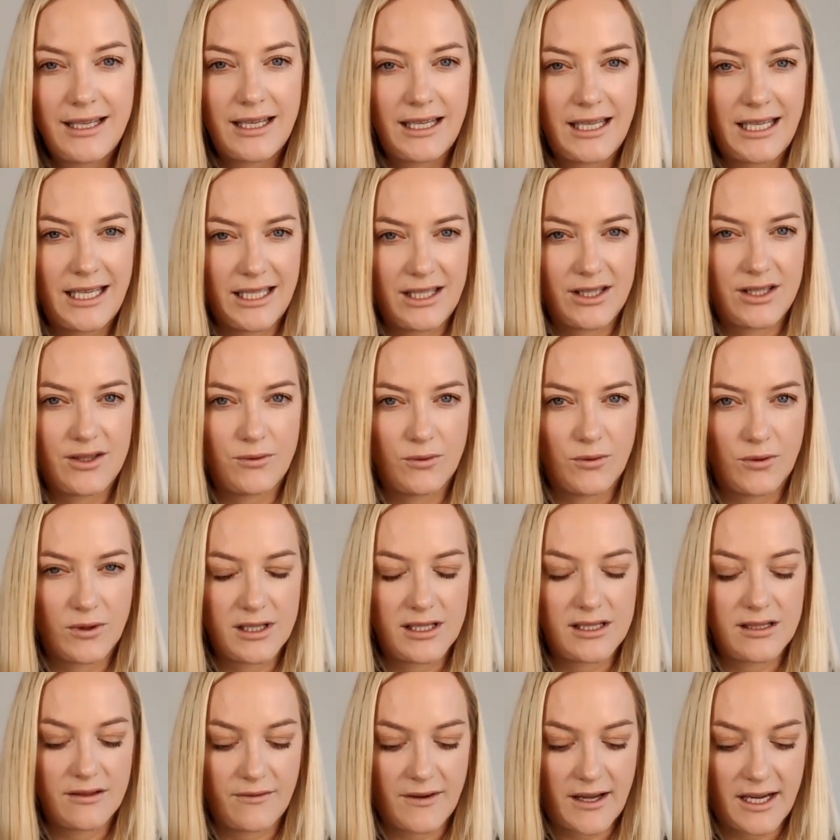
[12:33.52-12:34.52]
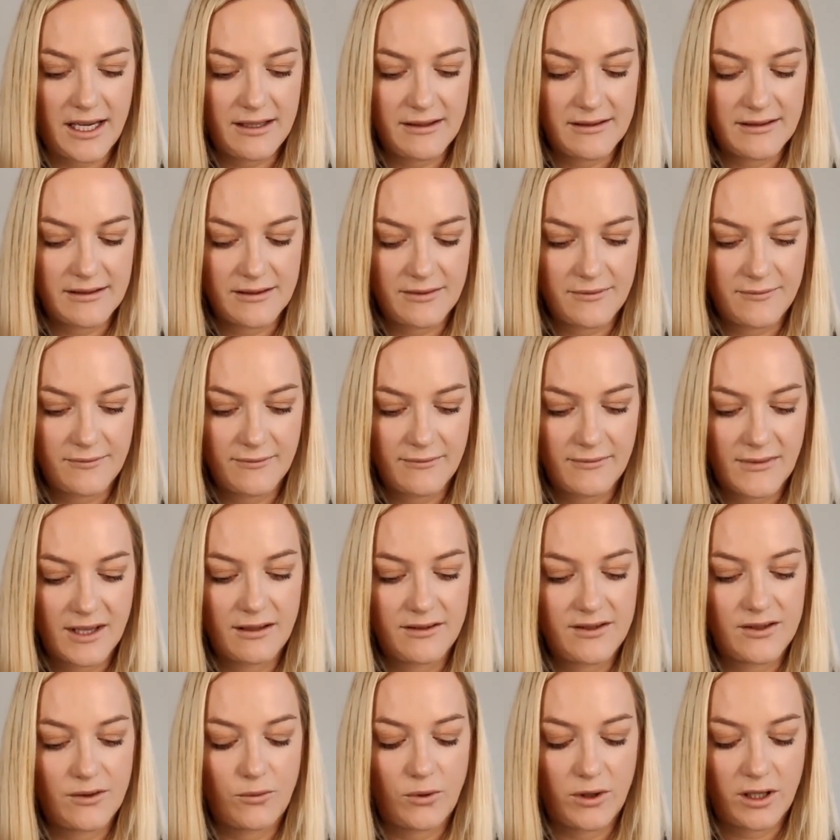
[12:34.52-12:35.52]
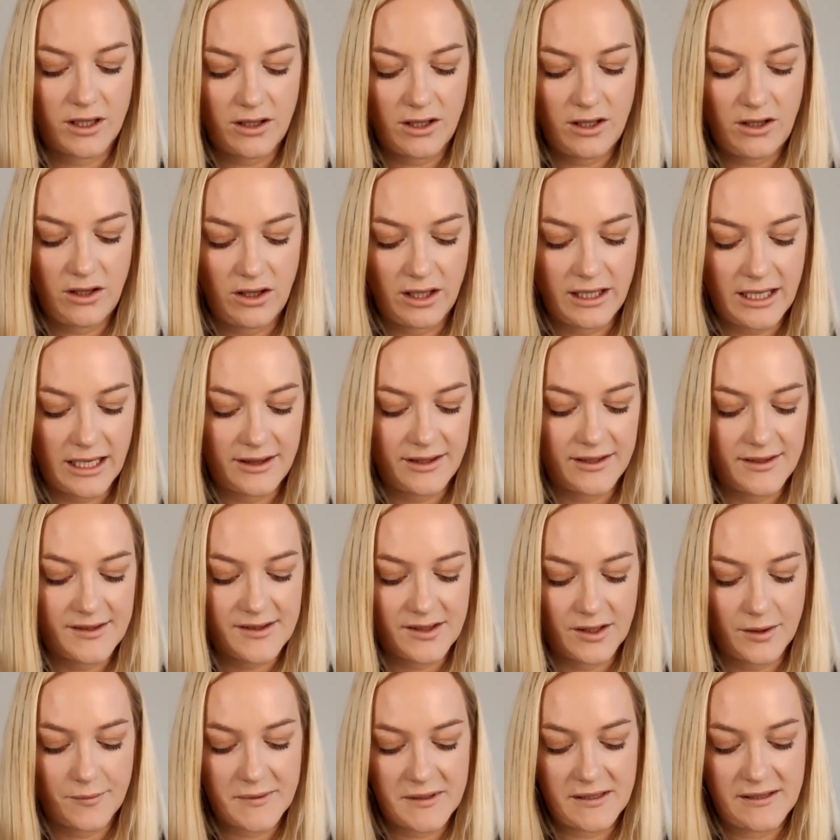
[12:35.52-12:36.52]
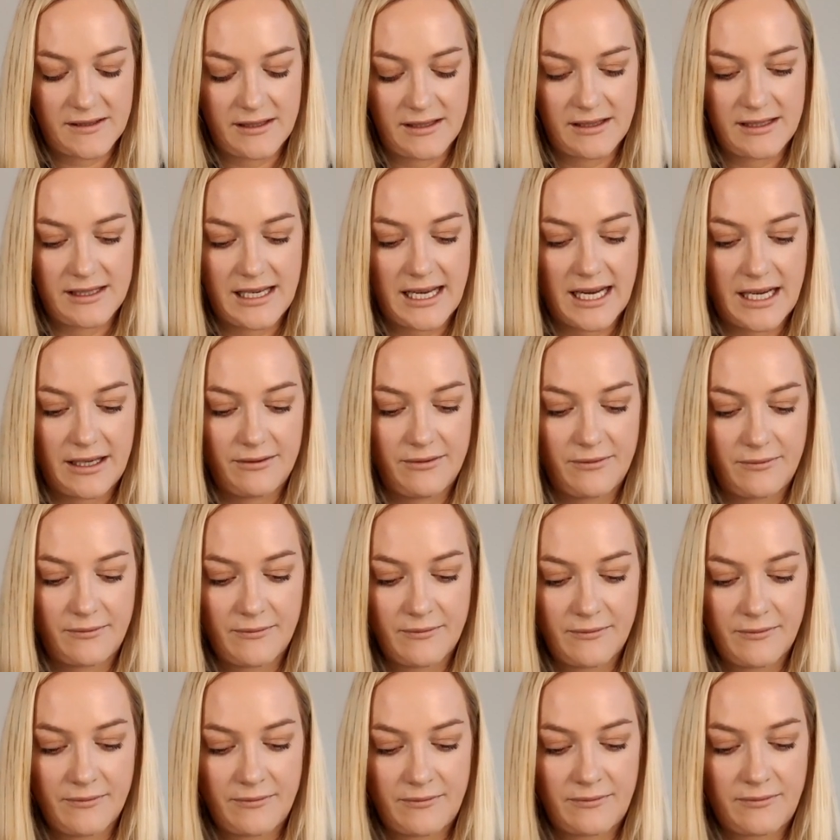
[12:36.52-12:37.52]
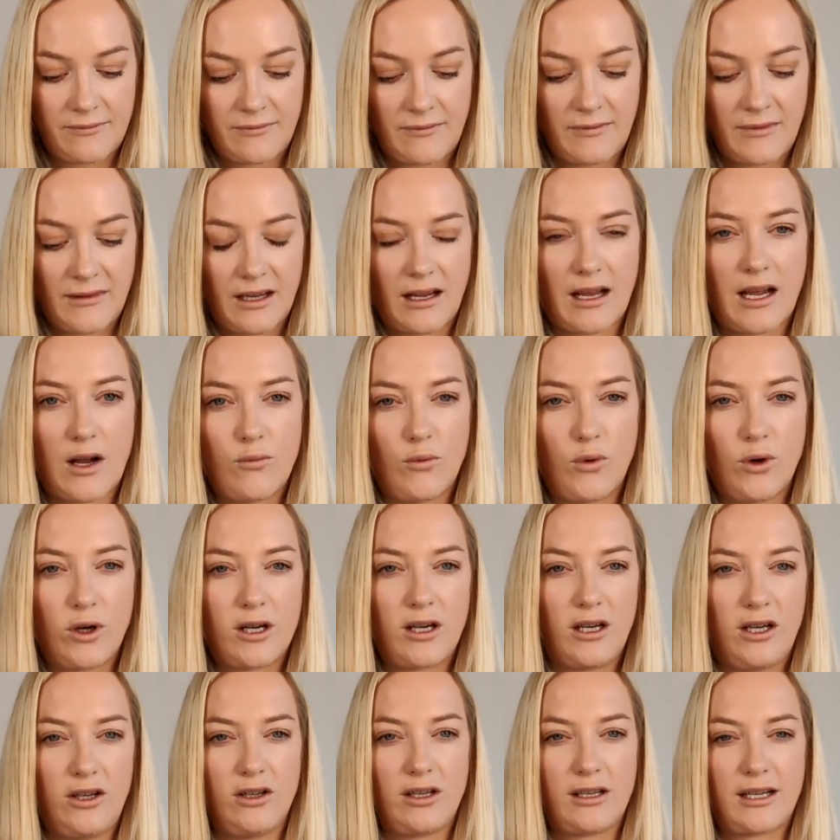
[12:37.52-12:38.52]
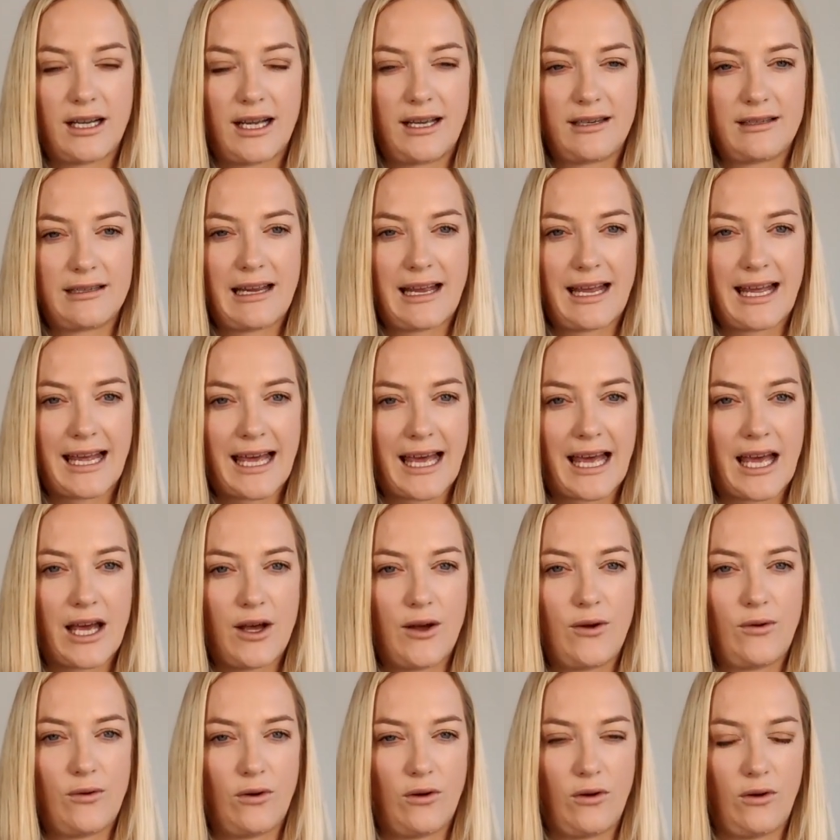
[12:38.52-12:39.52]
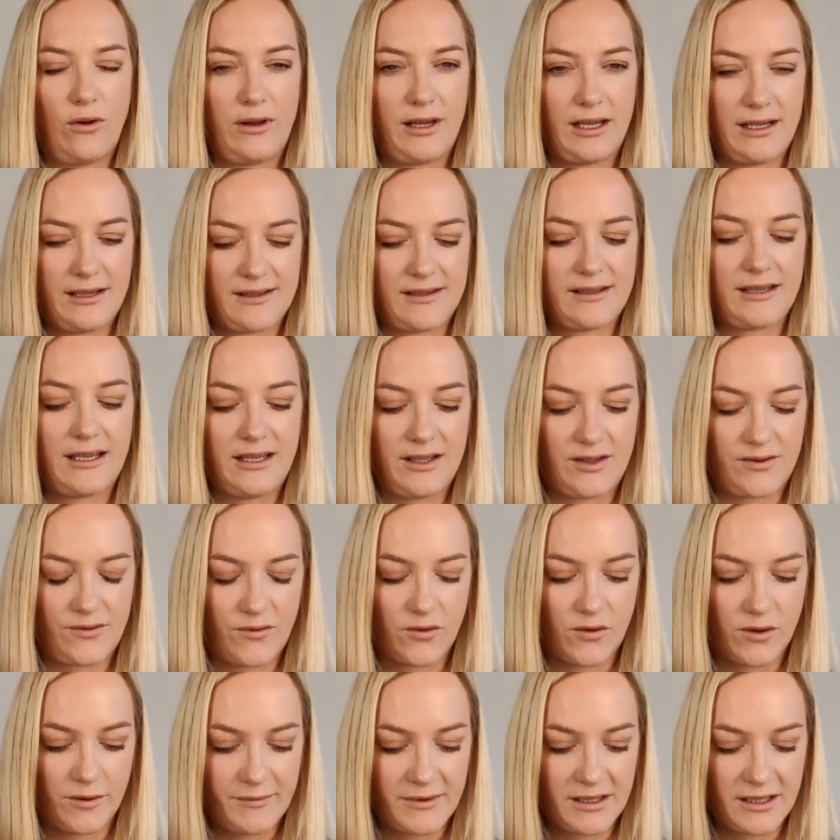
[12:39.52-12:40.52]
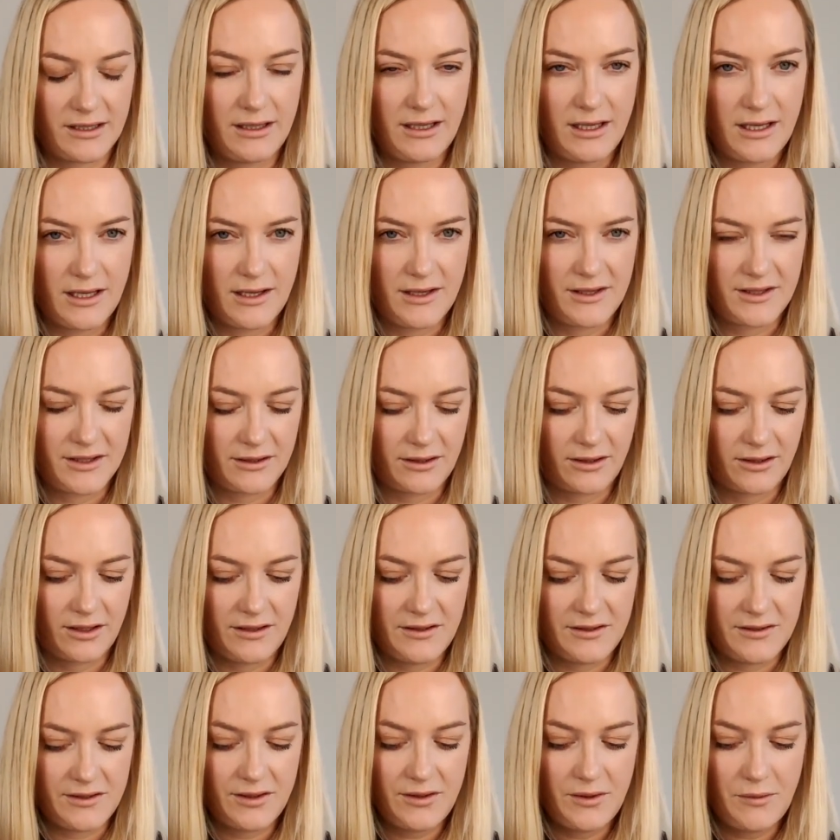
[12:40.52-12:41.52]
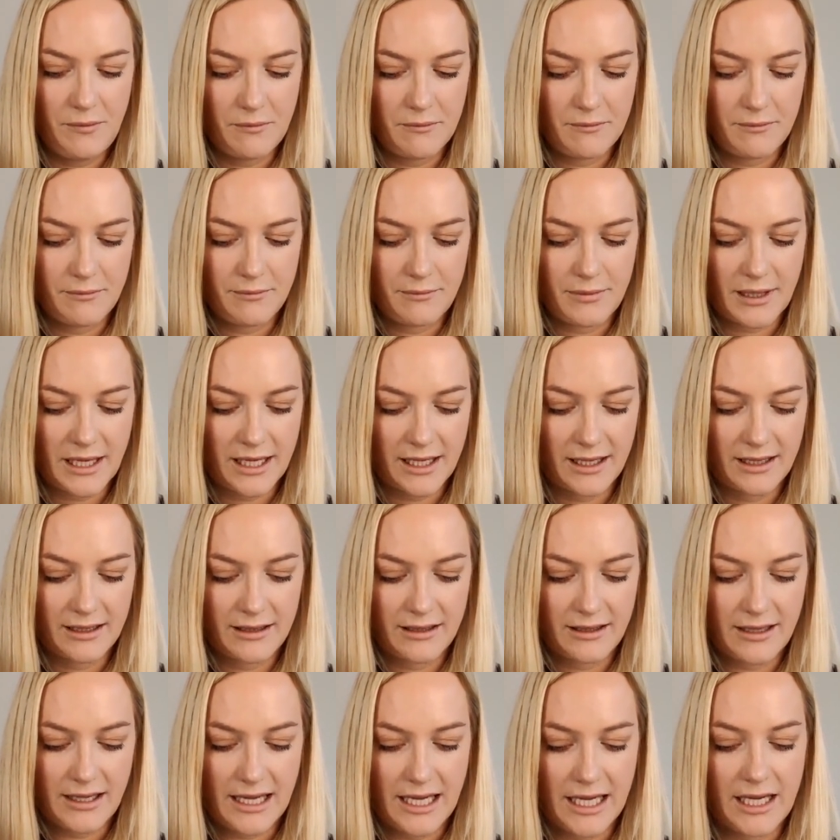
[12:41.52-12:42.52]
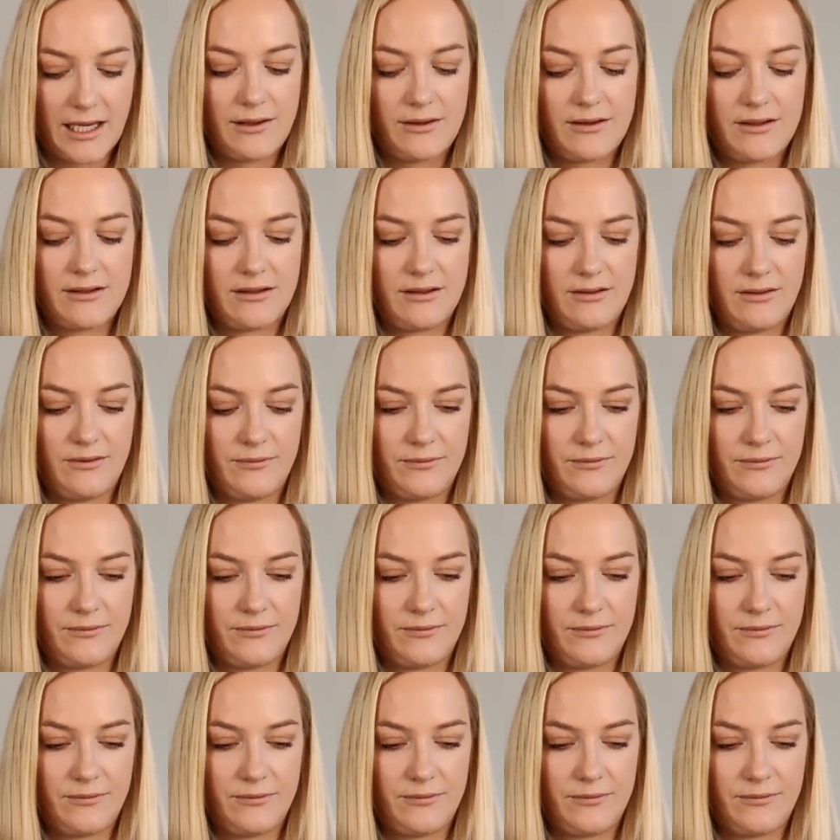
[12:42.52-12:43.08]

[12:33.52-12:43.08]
in towards the veins. So we're going to look at the substances now, and we're going to look at how all this is formed. So I'm going to zoom back out.